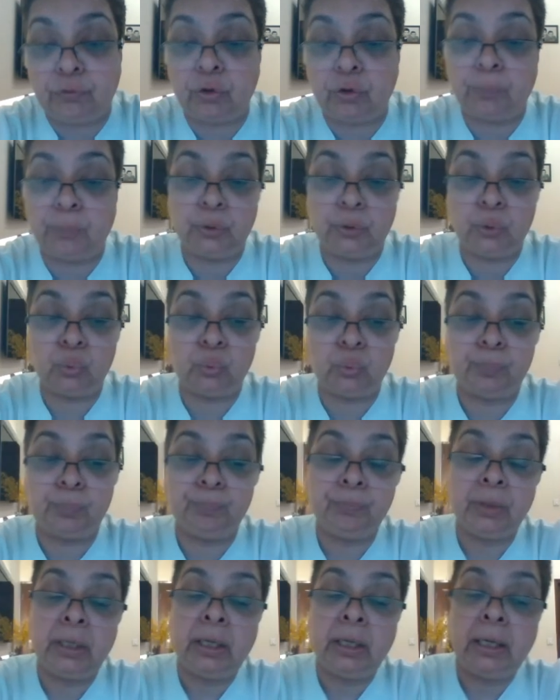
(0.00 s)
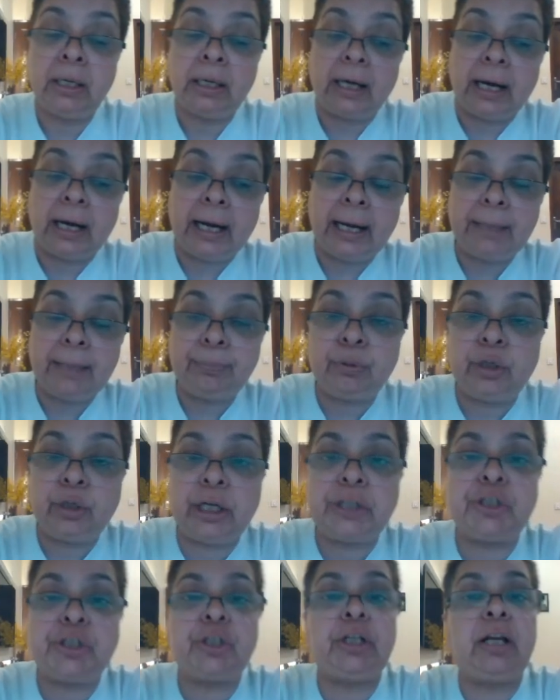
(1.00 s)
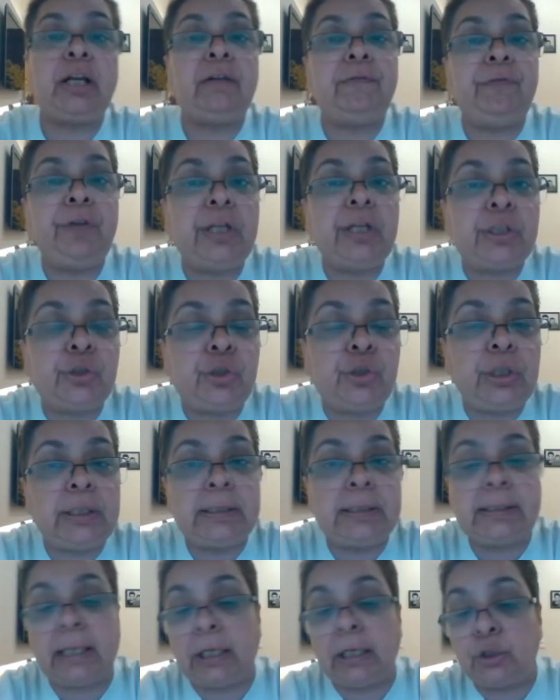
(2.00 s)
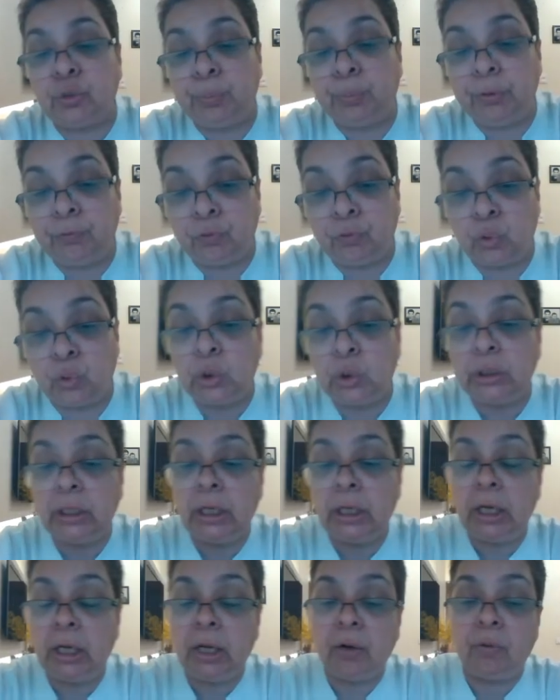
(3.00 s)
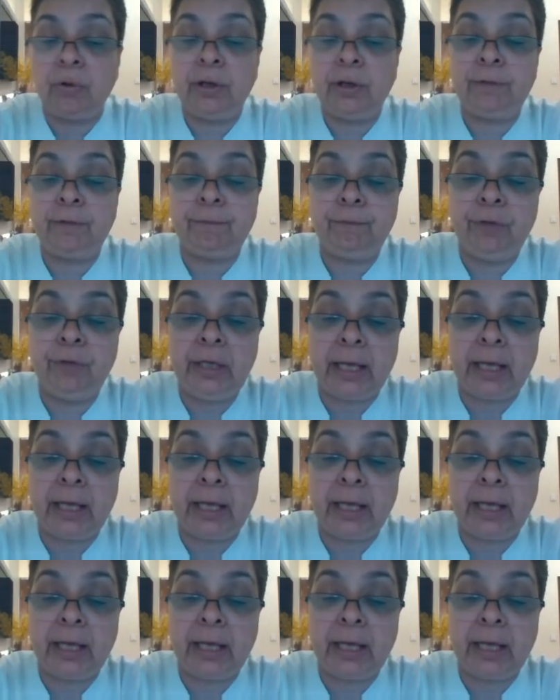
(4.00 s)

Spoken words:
from the room. Eye protection and face shields are to be worn if we